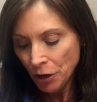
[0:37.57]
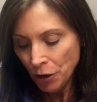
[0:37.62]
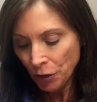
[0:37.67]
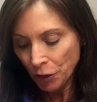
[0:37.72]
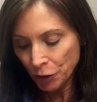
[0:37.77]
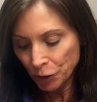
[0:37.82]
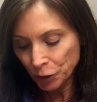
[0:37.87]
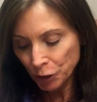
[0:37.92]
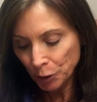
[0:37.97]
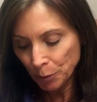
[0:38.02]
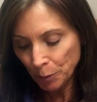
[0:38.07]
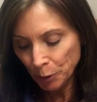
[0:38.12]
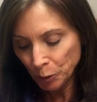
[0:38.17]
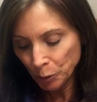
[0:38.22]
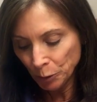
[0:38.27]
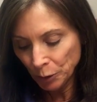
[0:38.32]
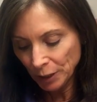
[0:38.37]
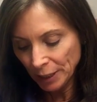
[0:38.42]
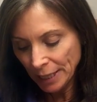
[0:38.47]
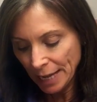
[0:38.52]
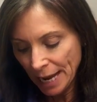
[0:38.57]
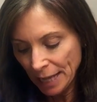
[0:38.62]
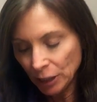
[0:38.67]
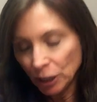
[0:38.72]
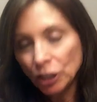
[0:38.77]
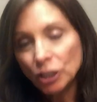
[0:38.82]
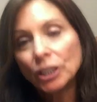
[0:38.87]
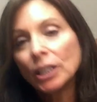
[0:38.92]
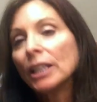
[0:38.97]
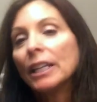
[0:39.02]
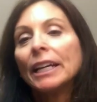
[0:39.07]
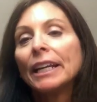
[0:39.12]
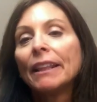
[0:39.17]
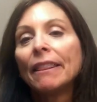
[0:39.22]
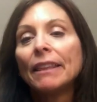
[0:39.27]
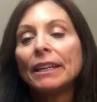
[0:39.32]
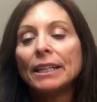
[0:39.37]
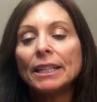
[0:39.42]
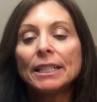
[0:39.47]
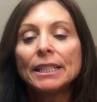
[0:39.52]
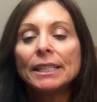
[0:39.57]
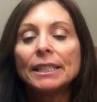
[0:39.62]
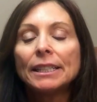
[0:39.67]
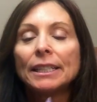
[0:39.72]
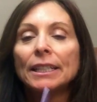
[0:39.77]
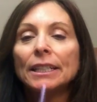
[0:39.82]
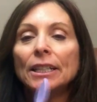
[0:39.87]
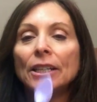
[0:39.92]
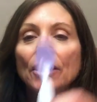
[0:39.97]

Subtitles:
There's spoons that look like this.